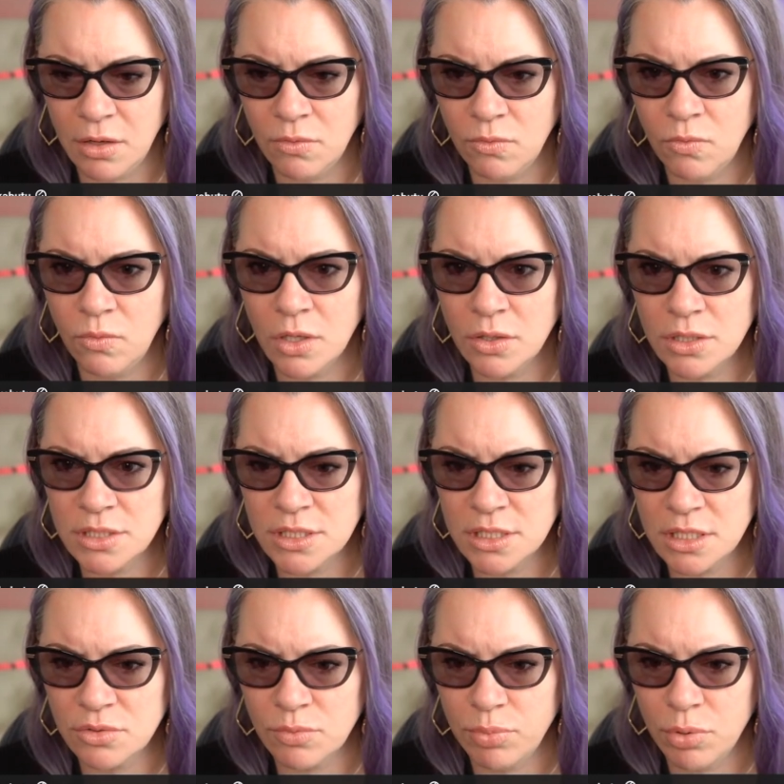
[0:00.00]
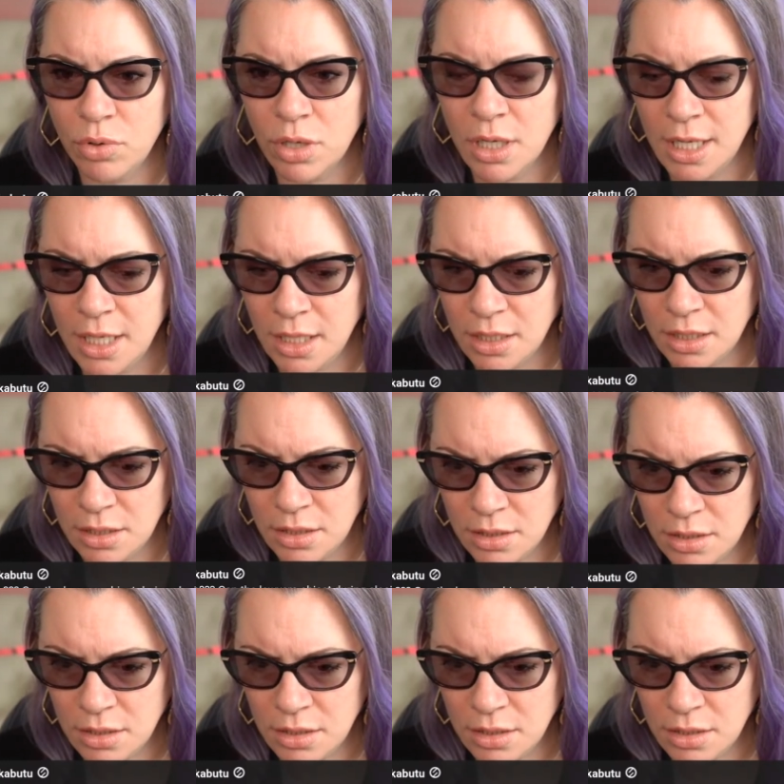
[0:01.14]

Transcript: Wilks is reporting.